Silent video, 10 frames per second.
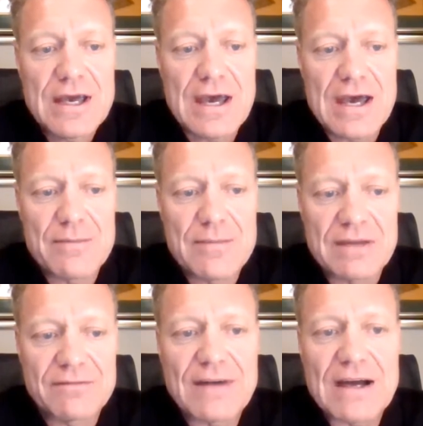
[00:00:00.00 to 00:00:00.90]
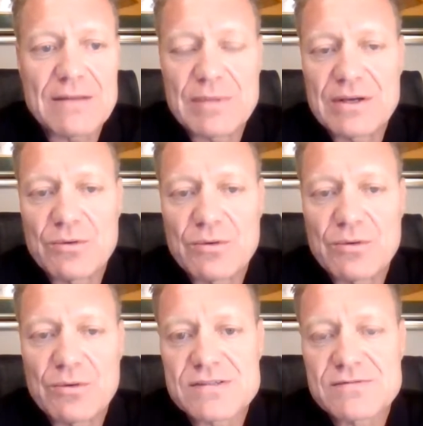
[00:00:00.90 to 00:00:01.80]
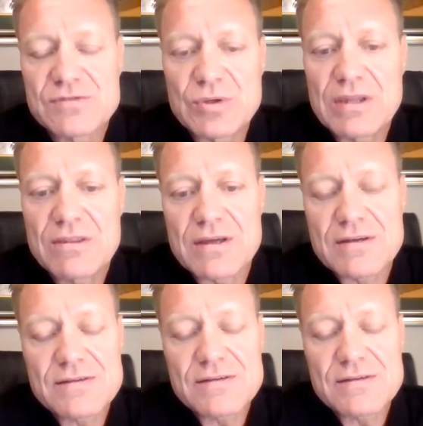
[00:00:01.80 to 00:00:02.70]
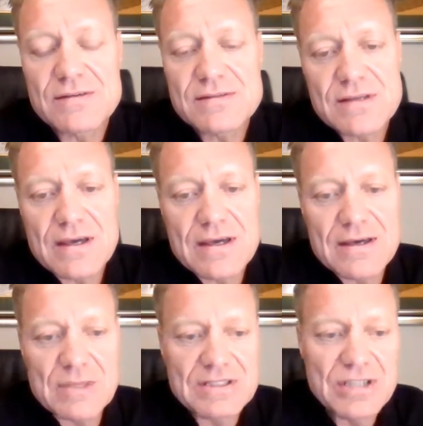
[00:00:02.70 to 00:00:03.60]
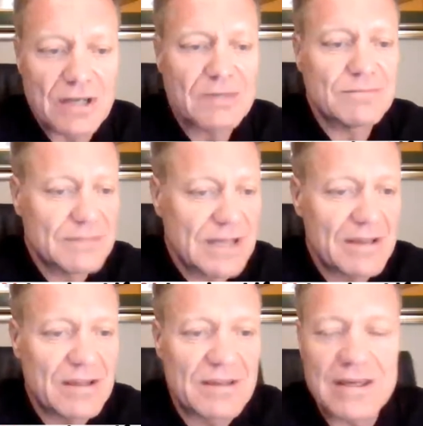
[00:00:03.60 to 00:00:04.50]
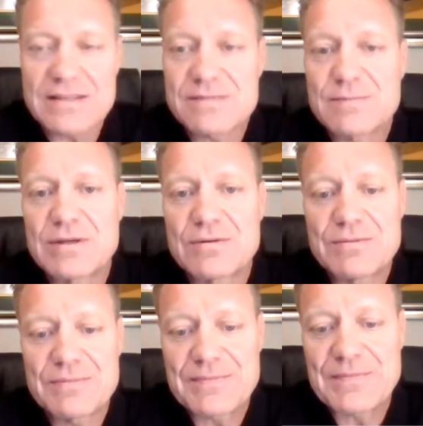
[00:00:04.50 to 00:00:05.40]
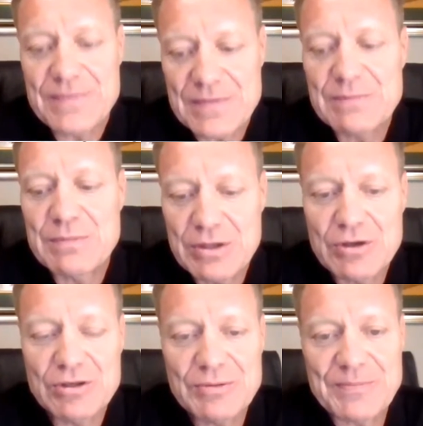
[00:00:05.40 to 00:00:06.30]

and find better ways of doing things. But yeah, other than that, we've been good.